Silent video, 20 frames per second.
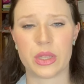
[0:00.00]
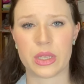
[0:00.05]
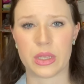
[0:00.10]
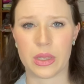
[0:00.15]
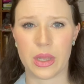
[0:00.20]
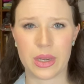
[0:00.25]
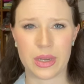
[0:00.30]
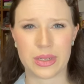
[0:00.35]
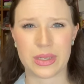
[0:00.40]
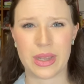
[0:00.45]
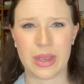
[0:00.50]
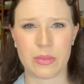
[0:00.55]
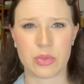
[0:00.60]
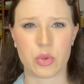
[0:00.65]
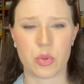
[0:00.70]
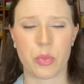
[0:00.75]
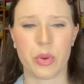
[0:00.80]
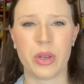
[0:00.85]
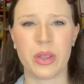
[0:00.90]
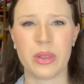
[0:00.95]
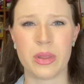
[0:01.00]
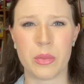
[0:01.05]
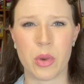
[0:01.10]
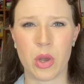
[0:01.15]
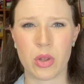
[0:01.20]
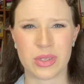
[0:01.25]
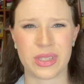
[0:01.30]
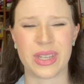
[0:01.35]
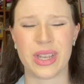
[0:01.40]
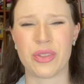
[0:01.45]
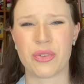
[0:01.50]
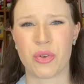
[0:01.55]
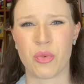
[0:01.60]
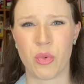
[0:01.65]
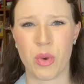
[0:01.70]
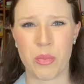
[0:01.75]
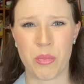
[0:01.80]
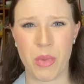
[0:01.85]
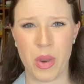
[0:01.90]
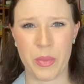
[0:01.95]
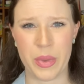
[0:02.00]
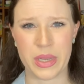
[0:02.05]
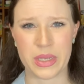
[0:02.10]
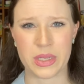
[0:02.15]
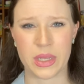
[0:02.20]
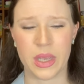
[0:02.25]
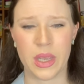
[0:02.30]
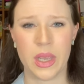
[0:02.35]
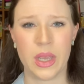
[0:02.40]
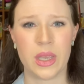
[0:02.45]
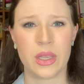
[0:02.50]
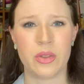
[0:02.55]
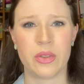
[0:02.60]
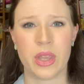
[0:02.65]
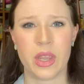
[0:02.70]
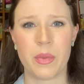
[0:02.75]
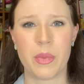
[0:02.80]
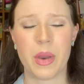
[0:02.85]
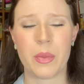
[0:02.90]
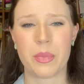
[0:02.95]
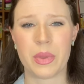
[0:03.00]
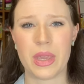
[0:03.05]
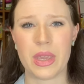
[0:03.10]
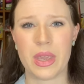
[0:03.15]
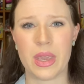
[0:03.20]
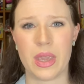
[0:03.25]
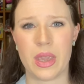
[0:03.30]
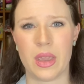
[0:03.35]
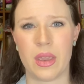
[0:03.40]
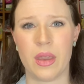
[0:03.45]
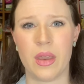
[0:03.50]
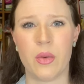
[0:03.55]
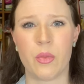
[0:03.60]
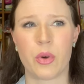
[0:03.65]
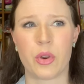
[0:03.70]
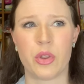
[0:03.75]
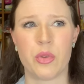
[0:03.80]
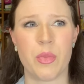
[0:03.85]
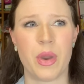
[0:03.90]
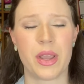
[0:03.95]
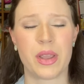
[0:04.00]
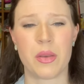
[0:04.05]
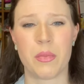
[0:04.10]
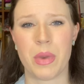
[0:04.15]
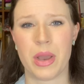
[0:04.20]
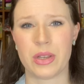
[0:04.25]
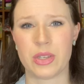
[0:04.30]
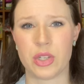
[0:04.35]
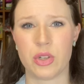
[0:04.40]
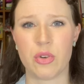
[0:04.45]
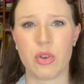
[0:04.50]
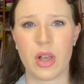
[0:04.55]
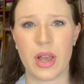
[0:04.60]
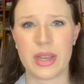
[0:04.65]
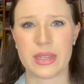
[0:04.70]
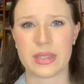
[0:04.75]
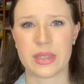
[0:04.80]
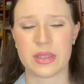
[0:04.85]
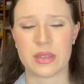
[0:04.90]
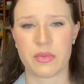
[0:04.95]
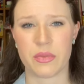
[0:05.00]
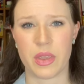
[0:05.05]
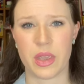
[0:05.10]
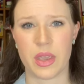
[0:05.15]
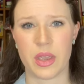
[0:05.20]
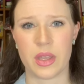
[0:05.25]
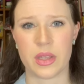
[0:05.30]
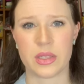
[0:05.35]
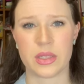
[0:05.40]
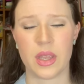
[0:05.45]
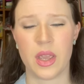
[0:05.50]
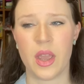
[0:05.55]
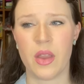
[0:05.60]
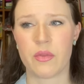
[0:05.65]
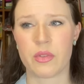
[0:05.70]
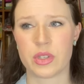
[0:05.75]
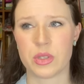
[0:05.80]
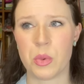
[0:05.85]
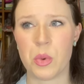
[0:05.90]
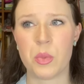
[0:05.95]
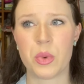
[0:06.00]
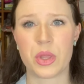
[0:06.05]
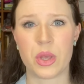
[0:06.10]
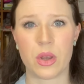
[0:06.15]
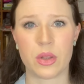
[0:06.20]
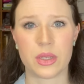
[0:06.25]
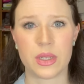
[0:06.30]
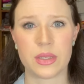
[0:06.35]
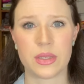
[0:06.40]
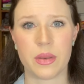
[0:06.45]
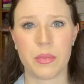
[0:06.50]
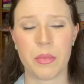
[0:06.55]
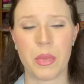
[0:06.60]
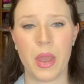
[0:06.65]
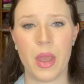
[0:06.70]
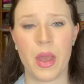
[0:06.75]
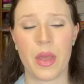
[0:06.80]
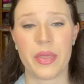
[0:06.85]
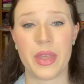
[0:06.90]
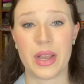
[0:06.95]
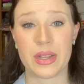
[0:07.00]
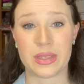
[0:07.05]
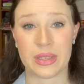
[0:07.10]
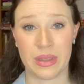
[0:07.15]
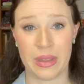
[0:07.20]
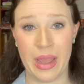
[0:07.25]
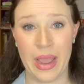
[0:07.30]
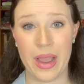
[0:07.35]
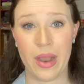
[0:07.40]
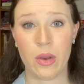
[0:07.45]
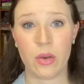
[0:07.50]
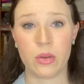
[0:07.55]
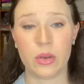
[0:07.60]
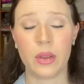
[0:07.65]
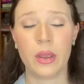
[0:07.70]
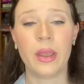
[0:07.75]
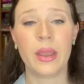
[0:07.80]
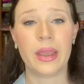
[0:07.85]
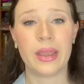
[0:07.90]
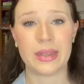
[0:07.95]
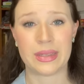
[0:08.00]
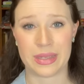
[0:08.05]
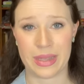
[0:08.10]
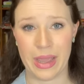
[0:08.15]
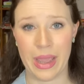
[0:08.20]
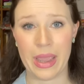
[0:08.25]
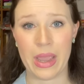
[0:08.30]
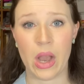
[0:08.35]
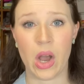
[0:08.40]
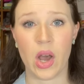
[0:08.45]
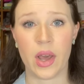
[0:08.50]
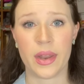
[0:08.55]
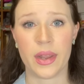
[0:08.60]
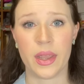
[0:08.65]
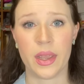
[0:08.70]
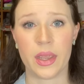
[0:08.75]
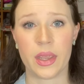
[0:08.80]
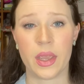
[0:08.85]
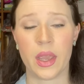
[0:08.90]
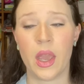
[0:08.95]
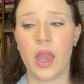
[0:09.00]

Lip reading: A lot of times we're putting them all together at one moment. You think about PE, where you might combine two classes of kids. For someone with autism, that's loud, it's chaotic.